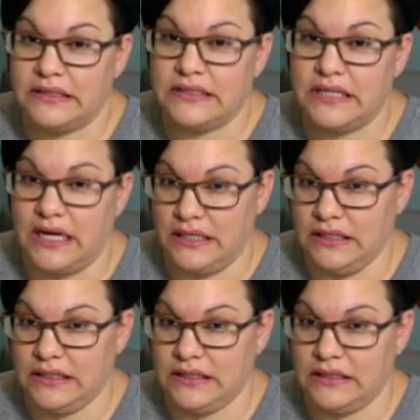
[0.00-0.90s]

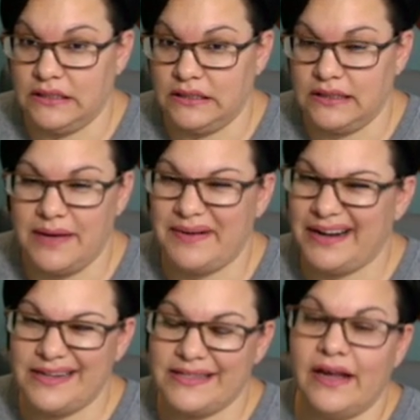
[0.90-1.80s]
done. I'm not
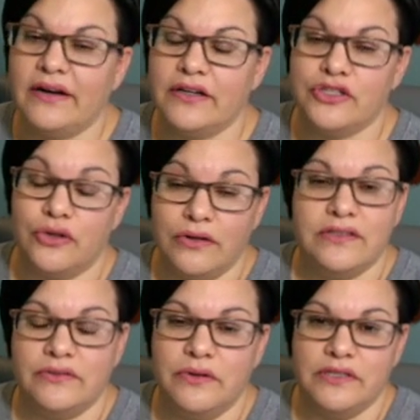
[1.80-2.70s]
going to say under control because
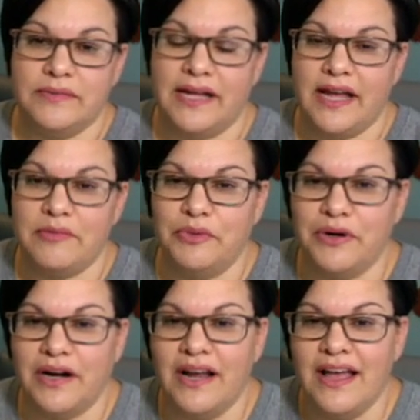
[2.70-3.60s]
of course I'm going to add
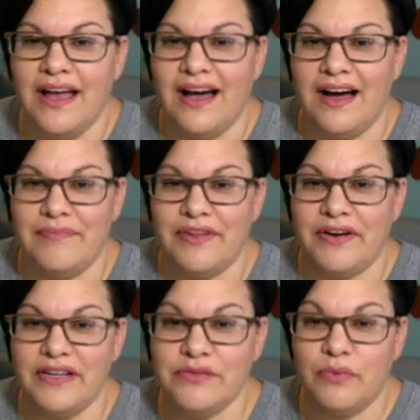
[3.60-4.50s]
more. There
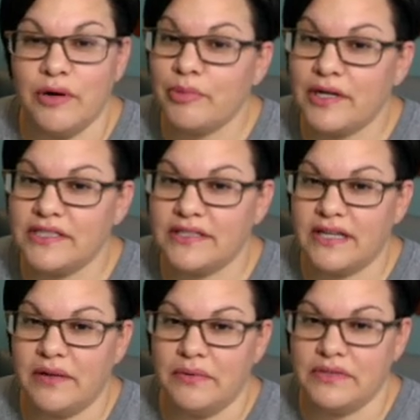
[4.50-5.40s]
is one project that
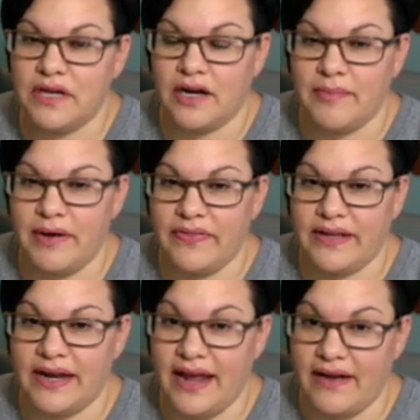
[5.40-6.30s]
I will talk about that
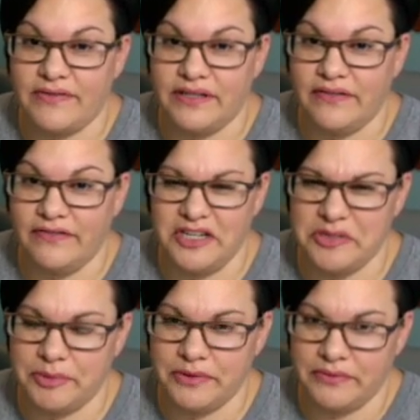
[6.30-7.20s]
I have to get finished,
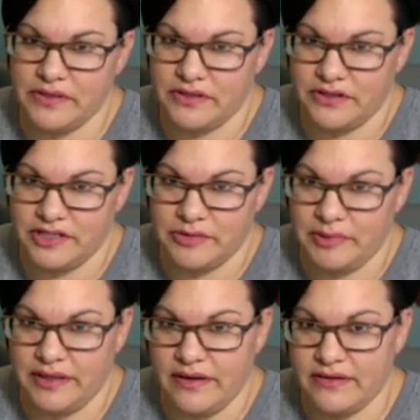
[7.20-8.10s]
but the rest are just
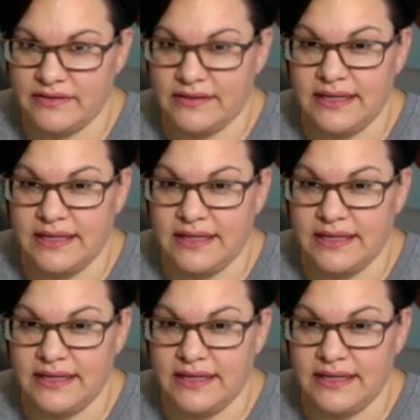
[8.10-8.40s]
because